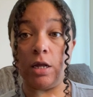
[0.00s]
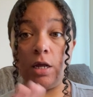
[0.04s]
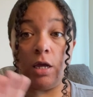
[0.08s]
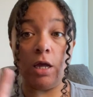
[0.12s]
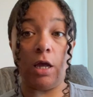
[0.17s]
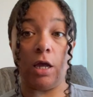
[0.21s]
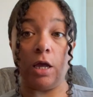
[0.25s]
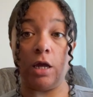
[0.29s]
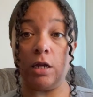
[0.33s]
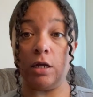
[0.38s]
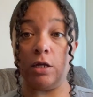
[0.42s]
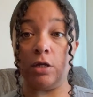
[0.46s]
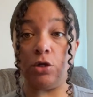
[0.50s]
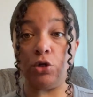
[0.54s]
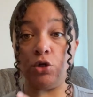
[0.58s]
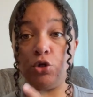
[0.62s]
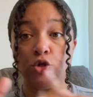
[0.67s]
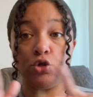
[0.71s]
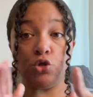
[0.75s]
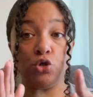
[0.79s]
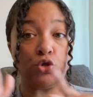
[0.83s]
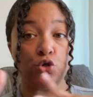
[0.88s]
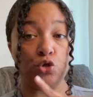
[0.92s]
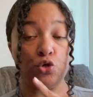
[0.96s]
And
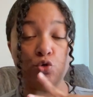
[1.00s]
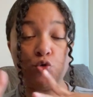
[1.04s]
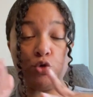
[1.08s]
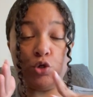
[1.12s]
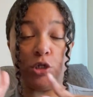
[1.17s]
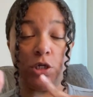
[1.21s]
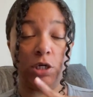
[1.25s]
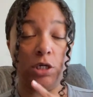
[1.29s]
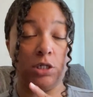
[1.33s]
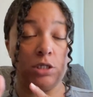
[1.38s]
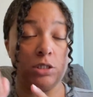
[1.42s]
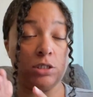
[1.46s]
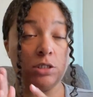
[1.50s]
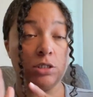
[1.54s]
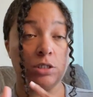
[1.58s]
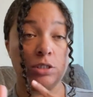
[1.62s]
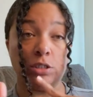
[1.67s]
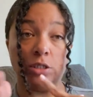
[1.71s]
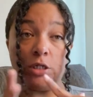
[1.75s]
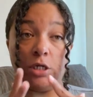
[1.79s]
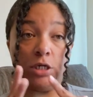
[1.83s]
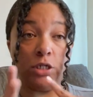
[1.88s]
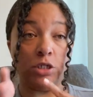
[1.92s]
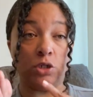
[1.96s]
you just
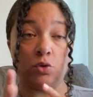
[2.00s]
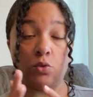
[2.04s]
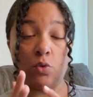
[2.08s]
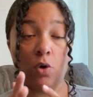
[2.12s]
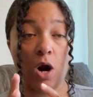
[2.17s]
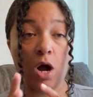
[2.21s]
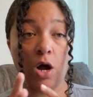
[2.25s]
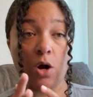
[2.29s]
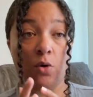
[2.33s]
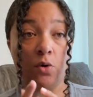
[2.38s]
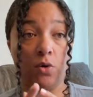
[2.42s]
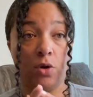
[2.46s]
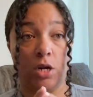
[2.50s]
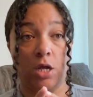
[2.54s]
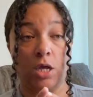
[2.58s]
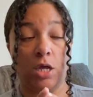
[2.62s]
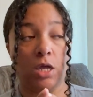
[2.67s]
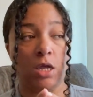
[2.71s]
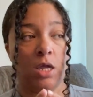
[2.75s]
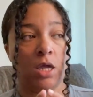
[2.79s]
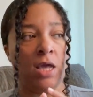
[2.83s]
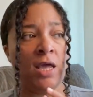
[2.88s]
need to rock with it.